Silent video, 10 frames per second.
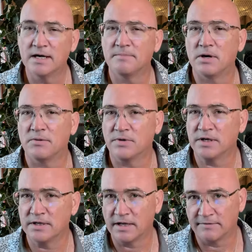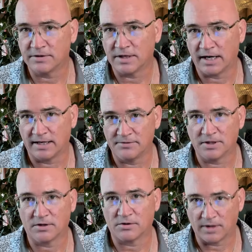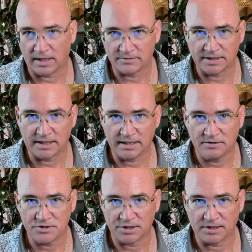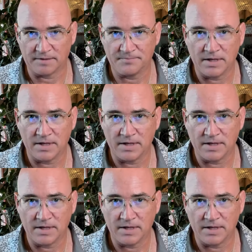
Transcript: but we never had the grounding energy.